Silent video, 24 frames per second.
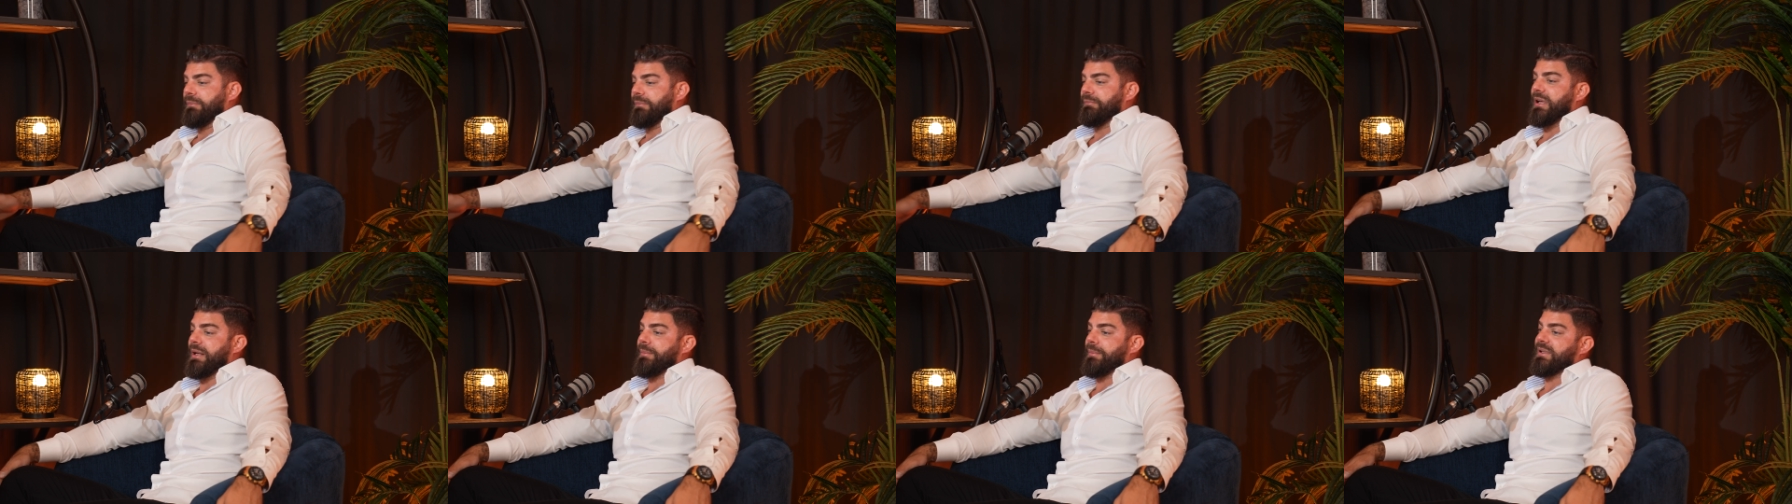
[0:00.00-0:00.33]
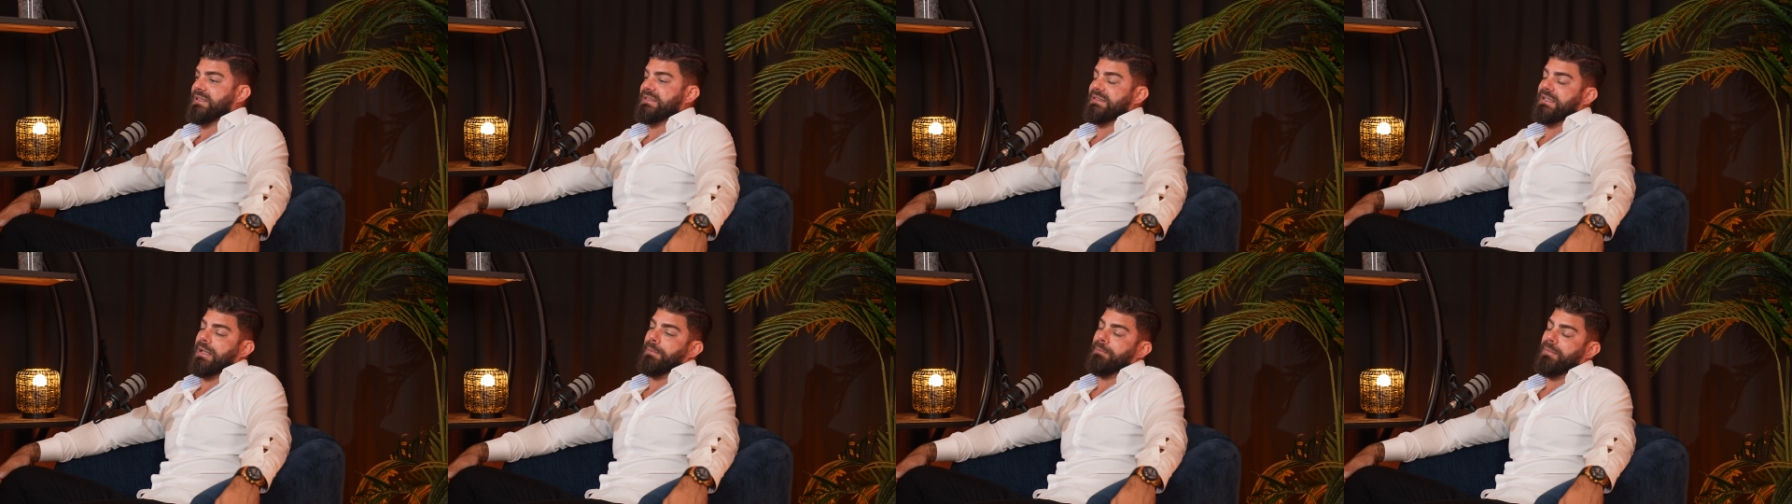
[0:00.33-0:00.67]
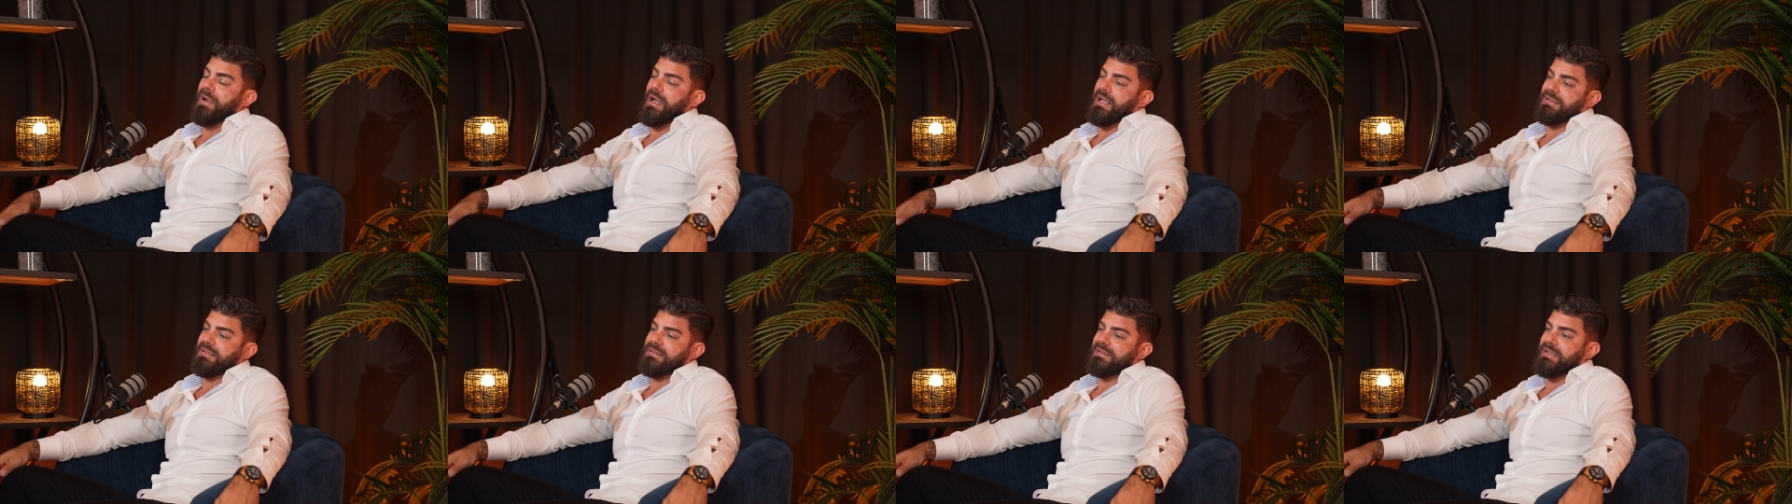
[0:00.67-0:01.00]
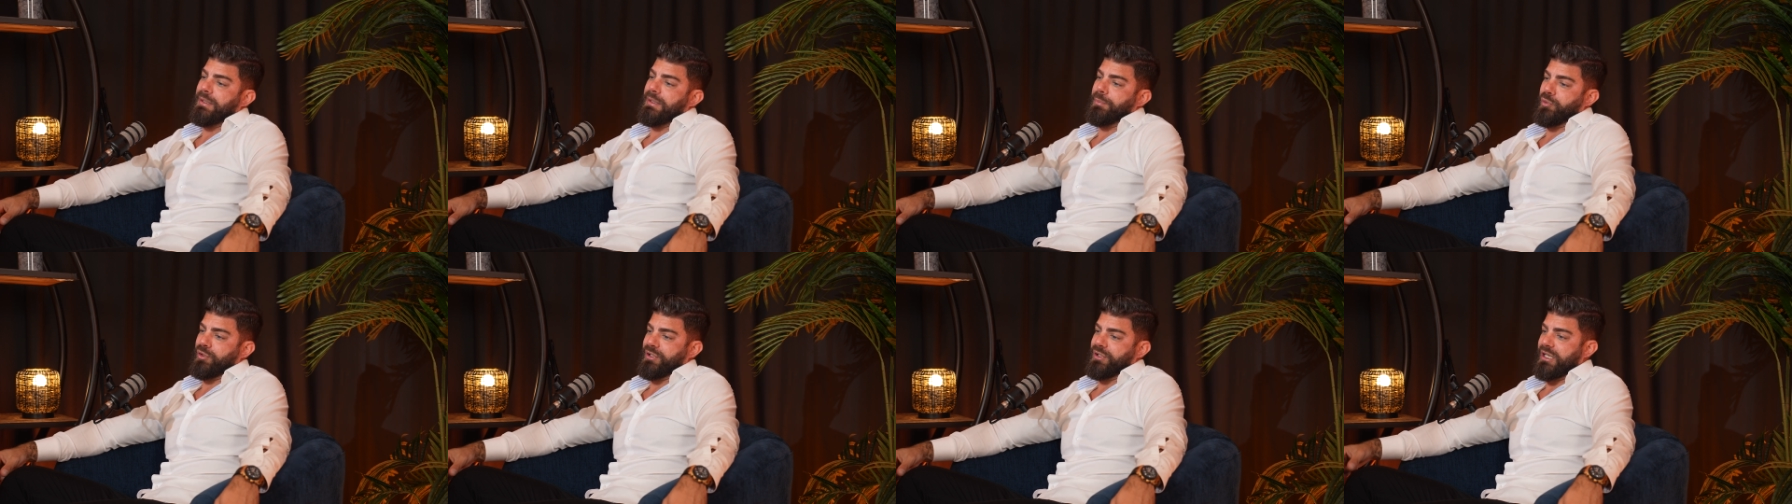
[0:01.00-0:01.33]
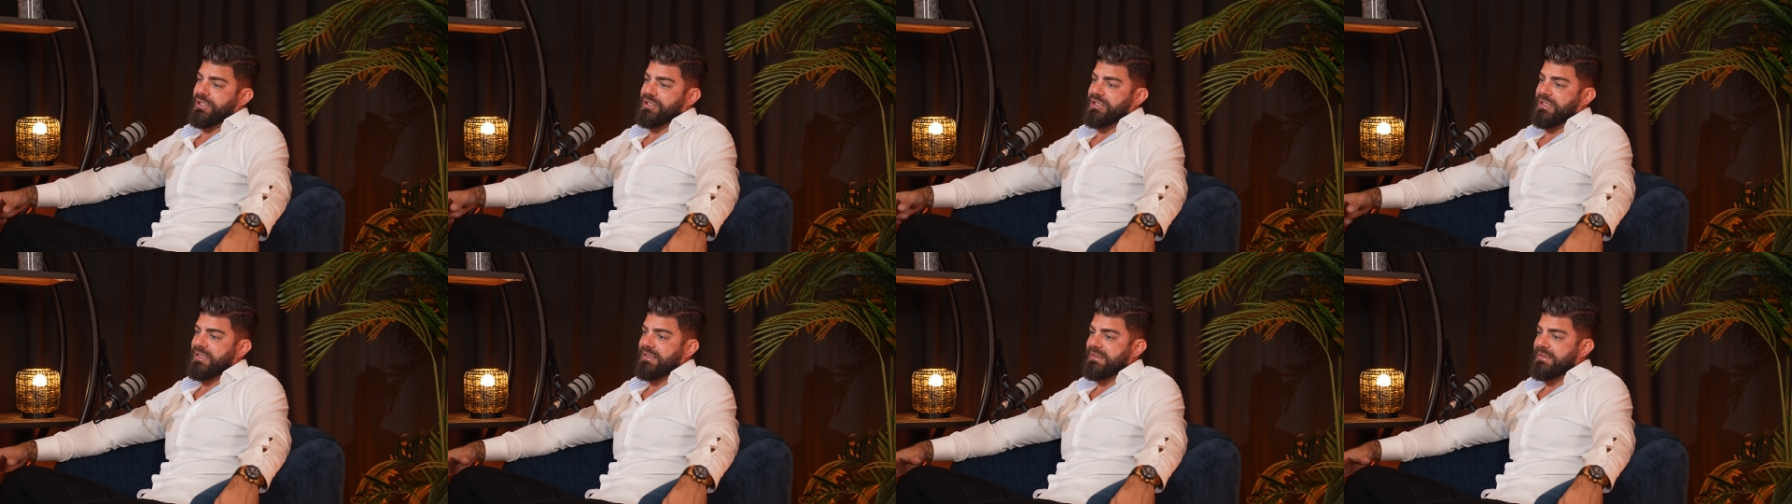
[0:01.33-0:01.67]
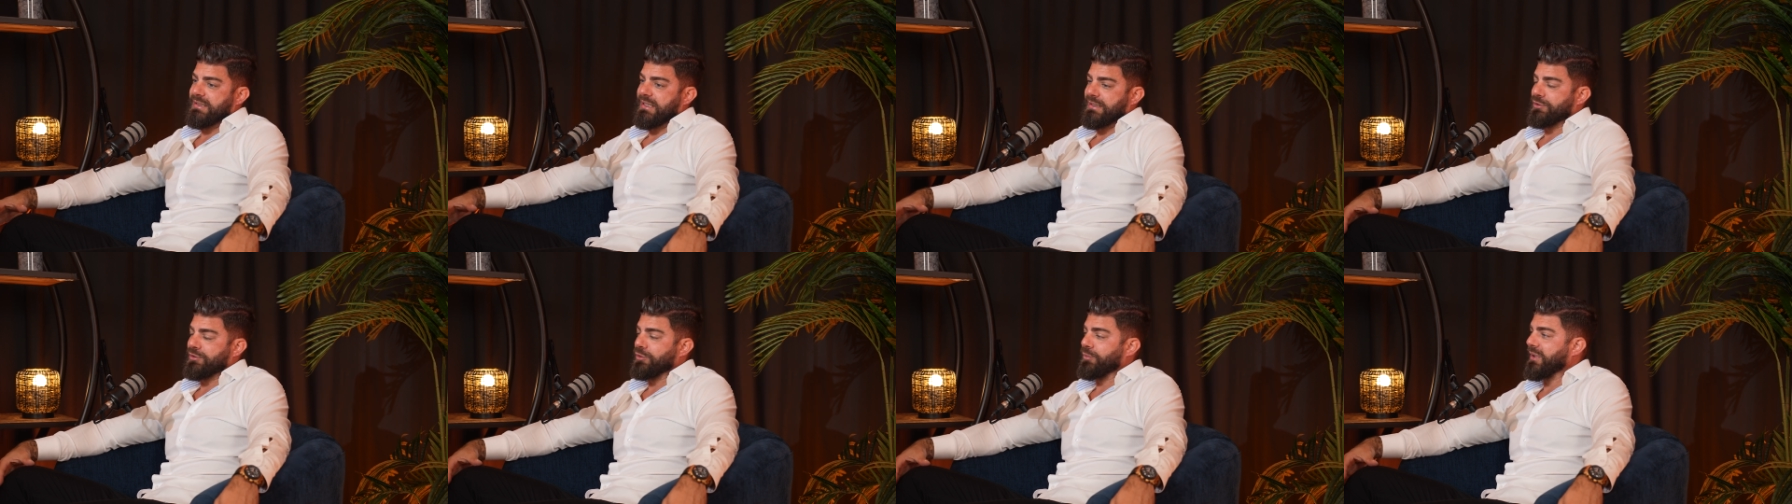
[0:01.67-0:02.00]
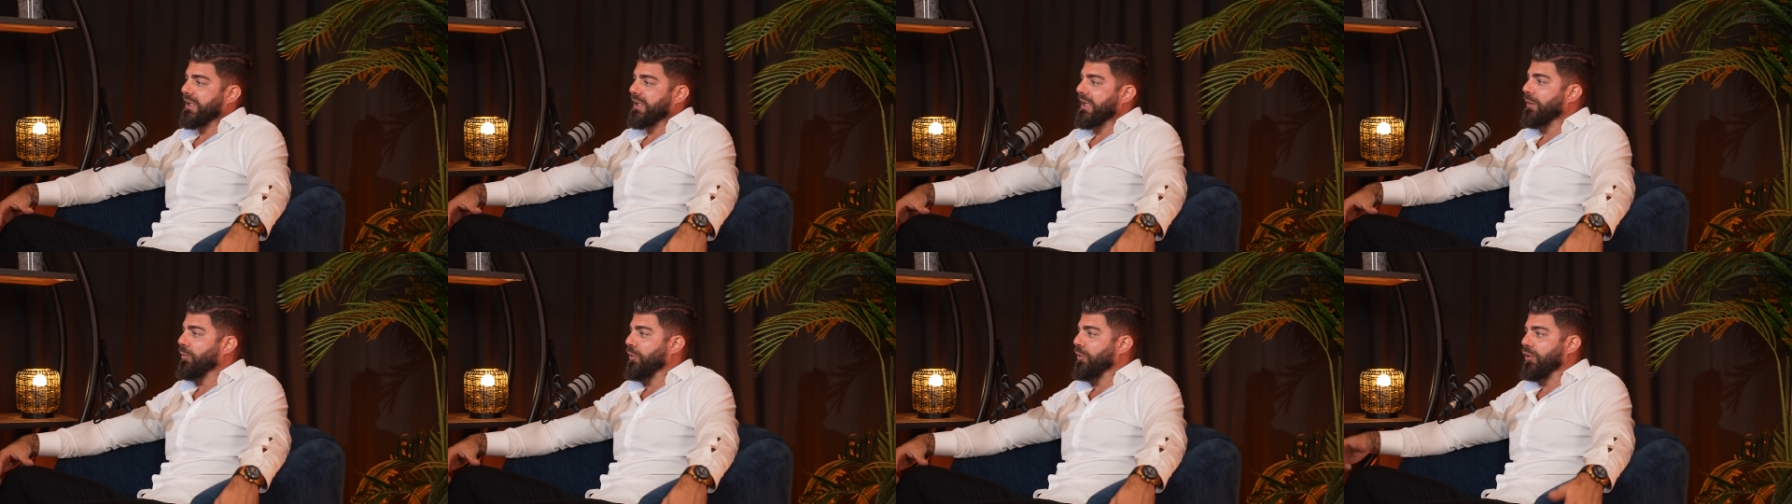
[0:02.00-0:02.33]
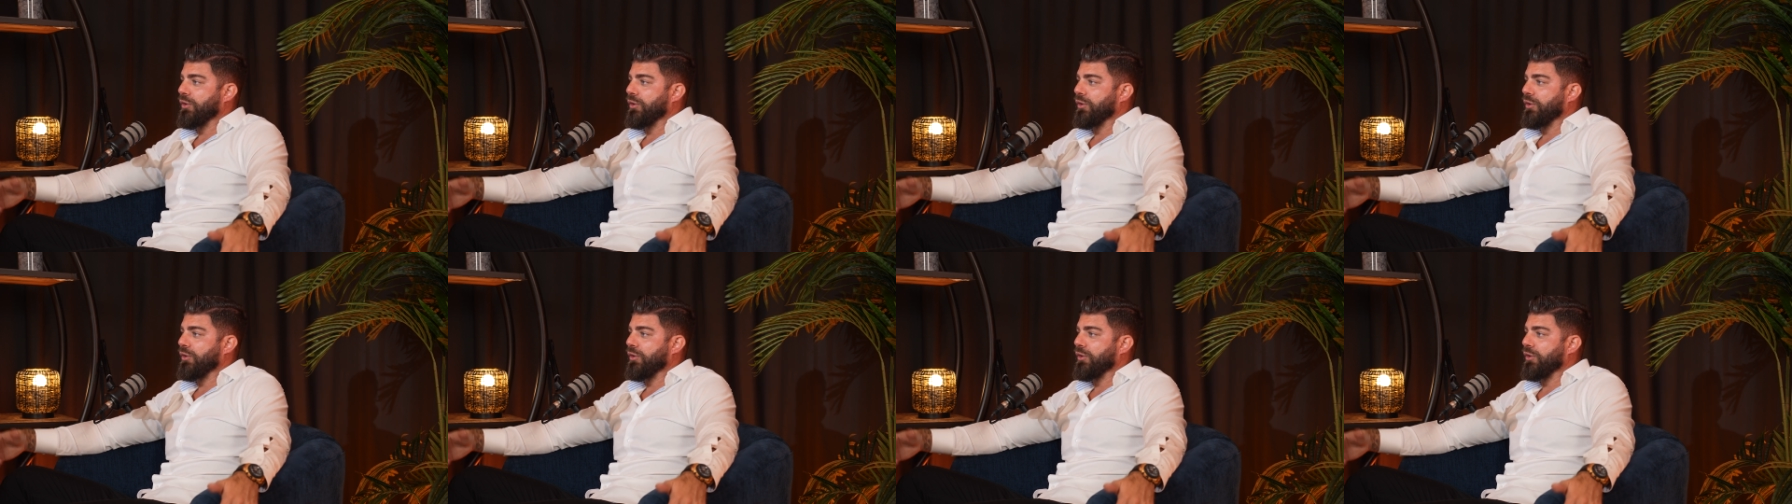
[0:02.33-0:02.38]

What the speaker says: maybe some months the production is not so big and